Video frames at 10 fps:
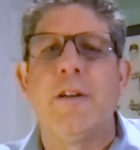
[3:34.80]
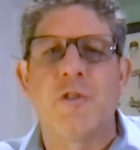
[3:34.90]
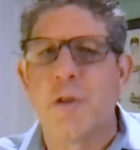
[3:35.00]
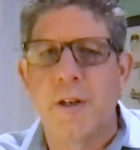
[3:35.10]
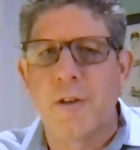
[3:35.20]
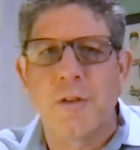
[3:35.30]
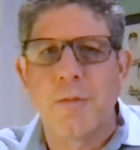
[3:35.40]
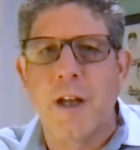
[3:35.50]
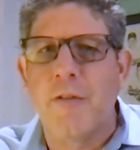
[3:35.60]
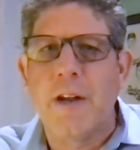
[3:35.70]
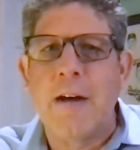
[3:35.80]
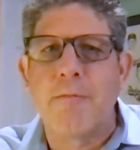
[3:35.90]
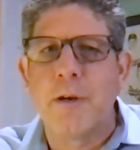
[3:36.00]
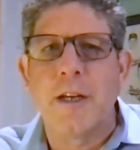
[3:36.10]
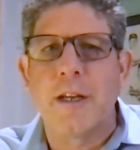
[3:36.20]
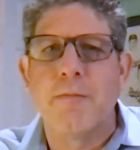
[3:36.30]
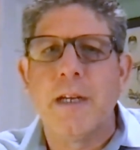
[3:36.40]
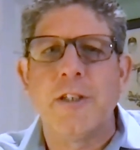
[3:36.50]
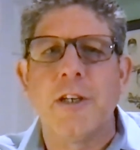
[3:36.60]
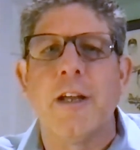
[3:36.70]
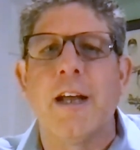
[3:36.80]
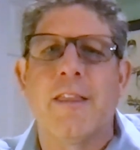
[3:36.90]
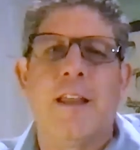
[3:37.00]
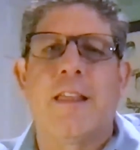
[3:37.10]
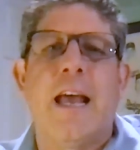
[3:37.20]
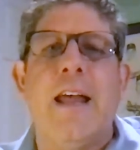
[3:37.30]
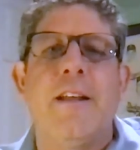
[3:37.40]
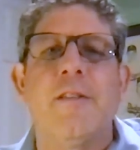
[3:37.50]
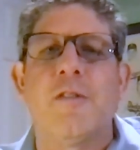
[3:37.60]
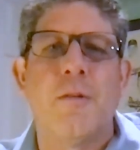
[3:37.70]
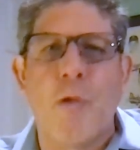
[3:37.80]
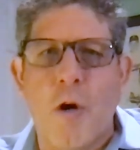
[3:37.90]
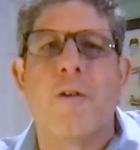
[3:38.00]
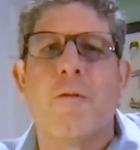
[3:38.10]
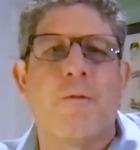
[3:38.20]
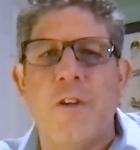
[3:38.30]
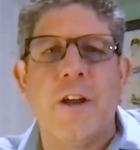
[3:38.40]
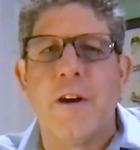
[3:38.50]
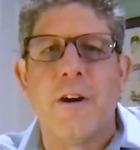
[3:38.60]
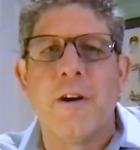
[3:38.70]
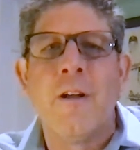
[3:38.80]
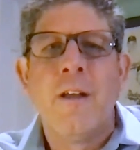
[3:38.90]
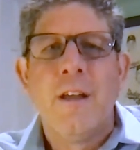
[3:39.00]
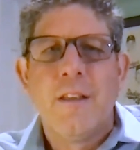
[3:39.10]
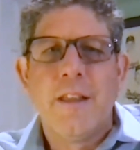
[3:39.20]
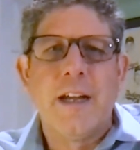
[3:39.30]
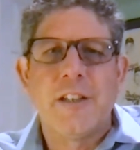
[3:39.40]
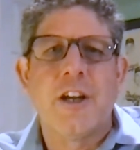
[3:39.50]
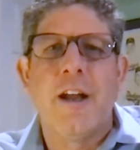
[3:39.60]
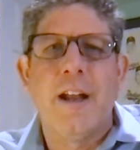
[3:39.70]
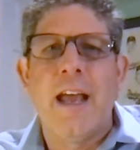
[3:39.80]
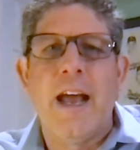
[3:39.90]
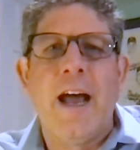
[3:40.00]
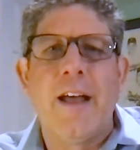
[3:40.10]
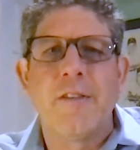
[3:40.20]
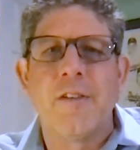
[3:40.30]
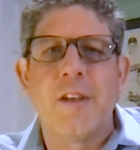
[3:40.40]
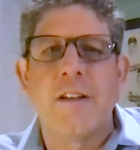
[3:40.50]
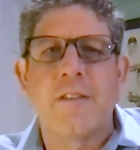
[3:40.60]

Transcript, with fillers: trigger some kind of an outbreak in Beijing. I think that is the mortal fear that China has, is that